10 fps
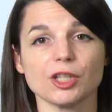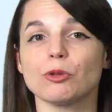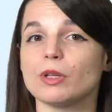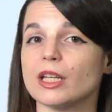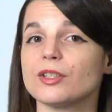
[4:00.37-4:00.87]
you
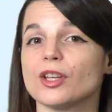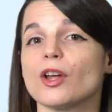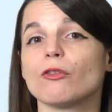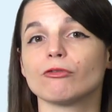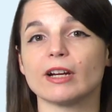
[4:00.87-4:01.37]
need to
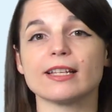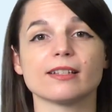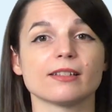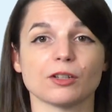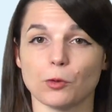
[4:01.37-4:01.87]
know
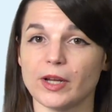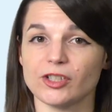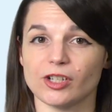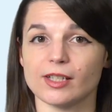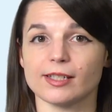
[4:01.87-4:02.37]
phrases and
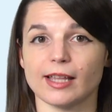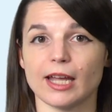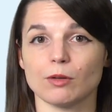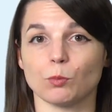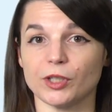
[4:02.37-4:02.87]
questions
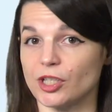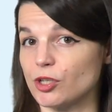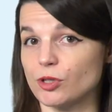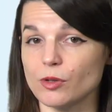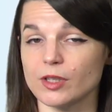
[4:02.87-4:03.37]
like, "What did
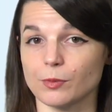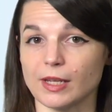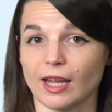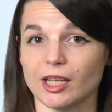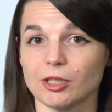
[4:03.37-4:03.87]
you do this
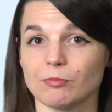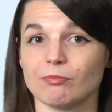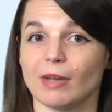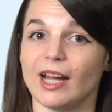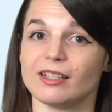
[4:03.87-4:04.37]
weekend?"
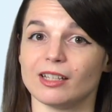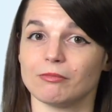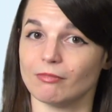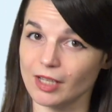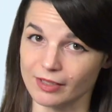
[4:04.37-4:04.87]
"I did
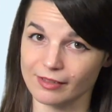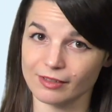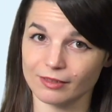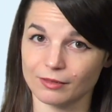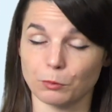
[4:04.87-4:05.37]
this."
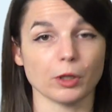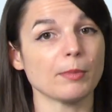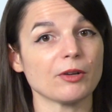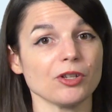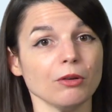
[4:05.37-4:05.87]
"What
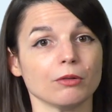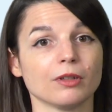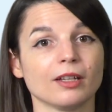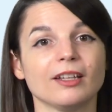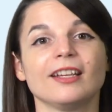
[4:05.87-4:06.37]
about you?"
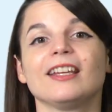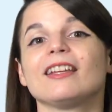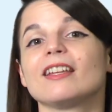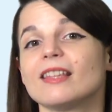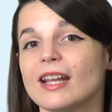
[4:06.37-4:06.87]

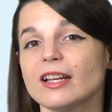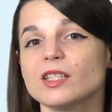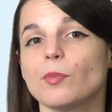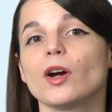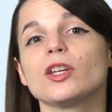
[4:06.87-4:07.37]
In the next
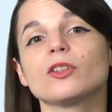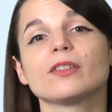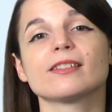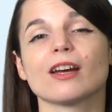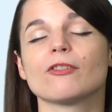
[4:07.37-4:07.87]
part, you'll
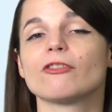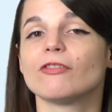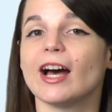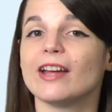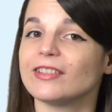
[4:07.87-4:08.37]
discover
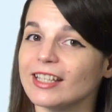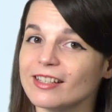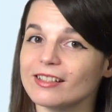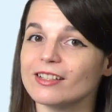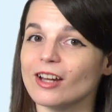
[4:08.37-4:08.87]
5
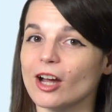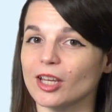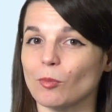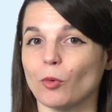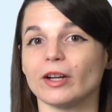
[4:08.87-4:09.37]
easy
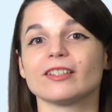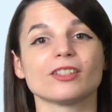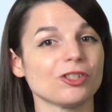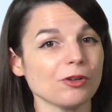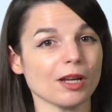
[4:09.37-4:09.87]
talking points
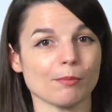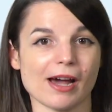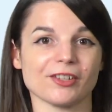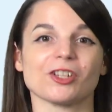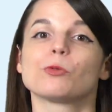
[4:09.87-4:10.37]
that you can
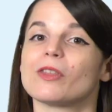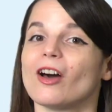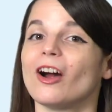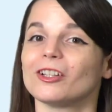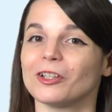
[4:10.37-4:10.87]
master with
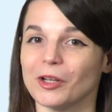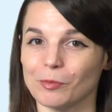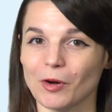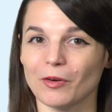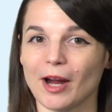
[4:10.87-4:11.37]
our learning
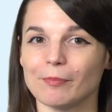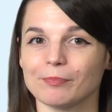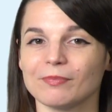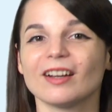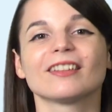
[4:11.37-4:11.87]
program.
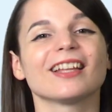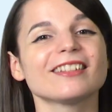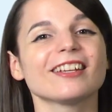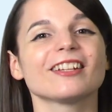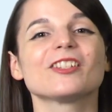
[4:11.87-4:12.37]

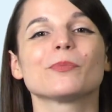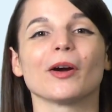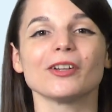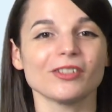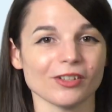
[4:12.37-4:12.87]
Let's get into
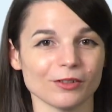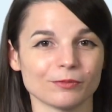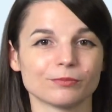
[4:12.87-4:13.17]
part 2.